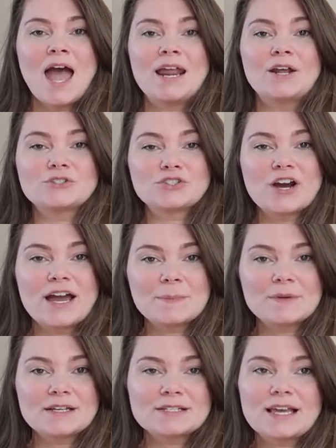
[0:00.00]
And I was crying
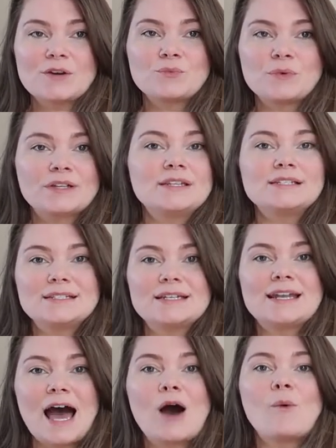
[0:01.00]
because I really did
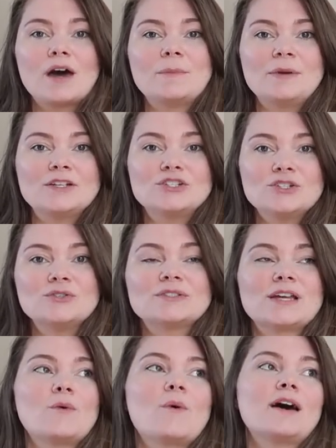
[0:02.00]
not want to be induced.
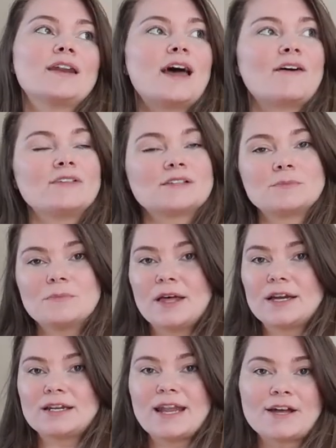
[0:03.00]
I wanted to have this
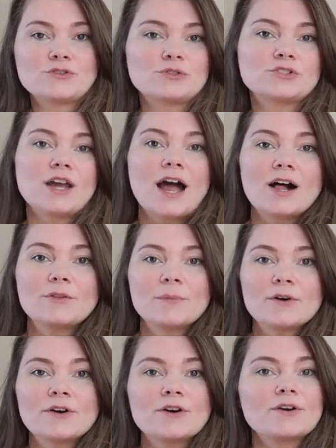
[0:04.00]
like natural
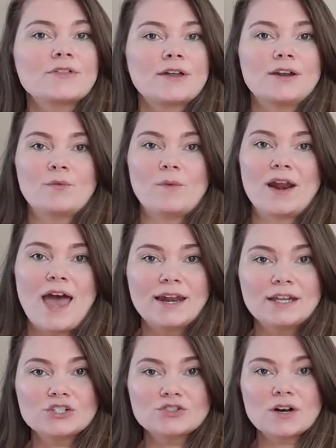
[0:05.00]
childbirth. I didn't want
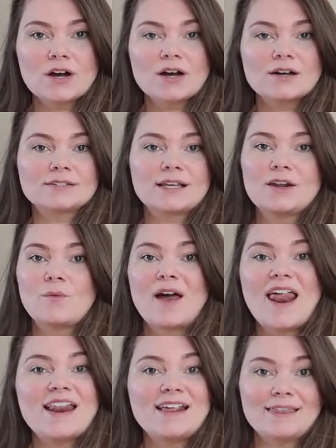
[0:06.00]
any drugs. I didn't
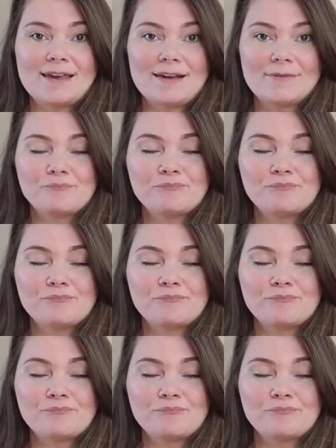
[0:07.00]
want anything.